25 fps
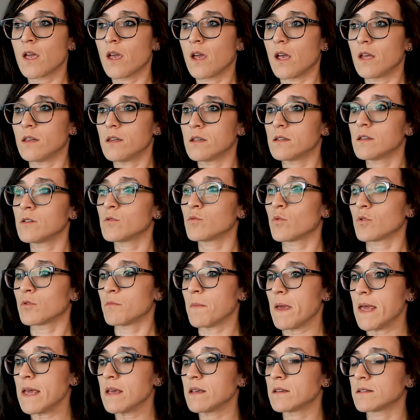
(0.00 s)
And this is what
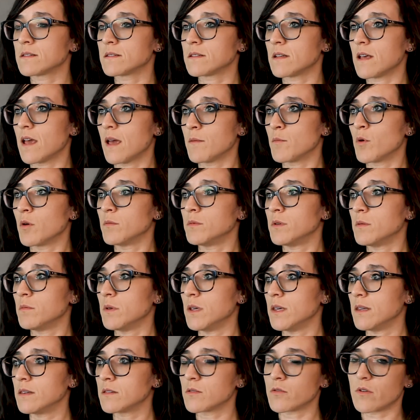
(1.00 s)
makes EmoMTB
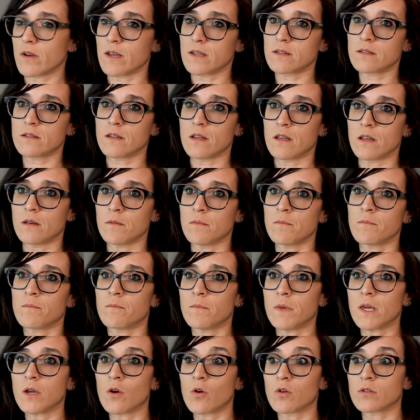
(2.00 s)
interesting,
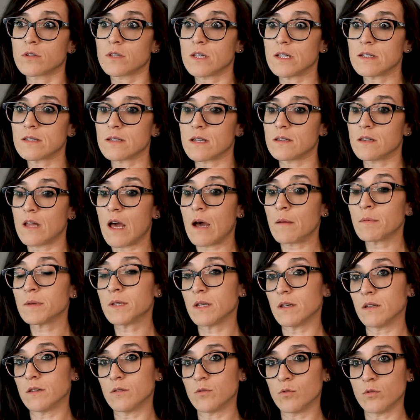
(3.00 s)
because it's
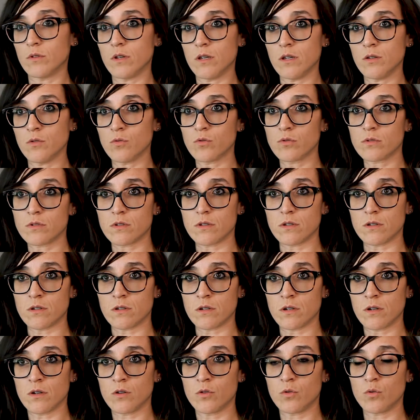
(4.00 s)
adapted to the
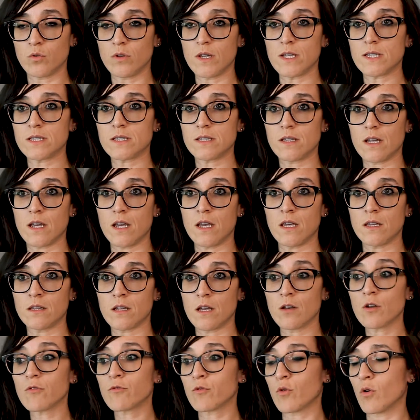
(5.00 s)
user, to the state,
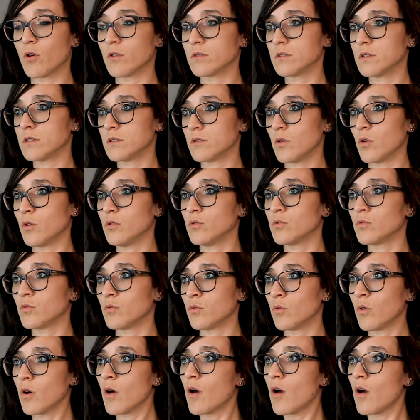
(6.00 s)
and of course it's going to